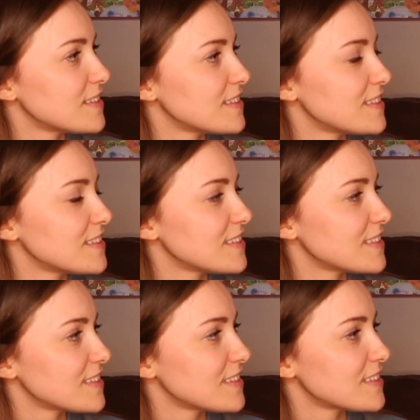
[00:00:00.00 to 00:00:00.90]

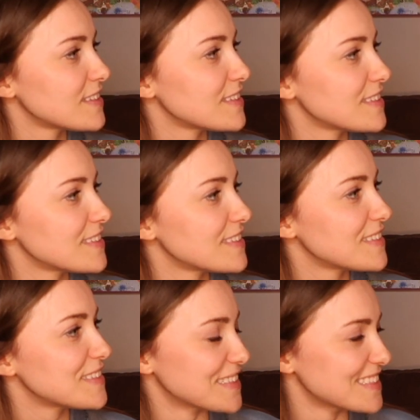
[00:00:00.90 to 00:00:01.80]

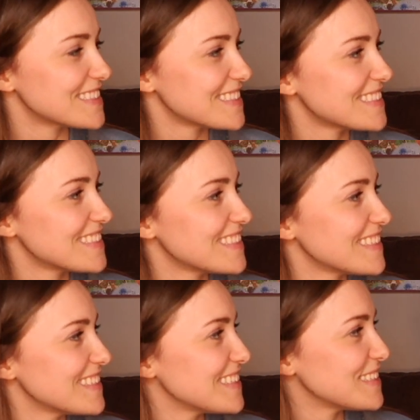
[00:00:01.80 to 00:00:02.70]

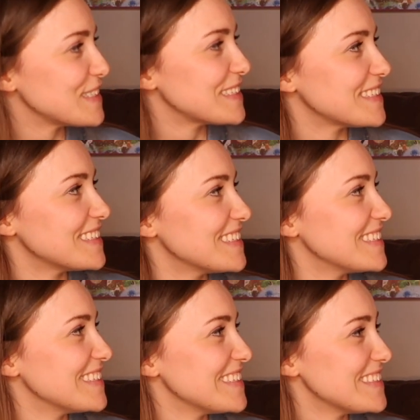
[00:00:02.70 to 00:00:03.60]

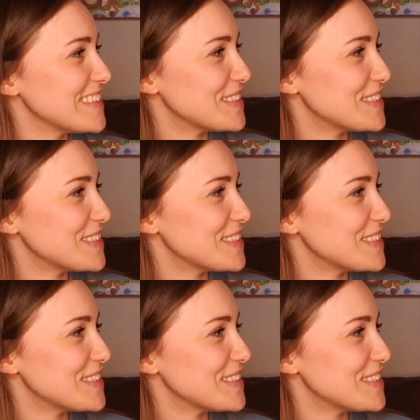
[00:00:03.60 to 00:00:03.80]
(not speaking)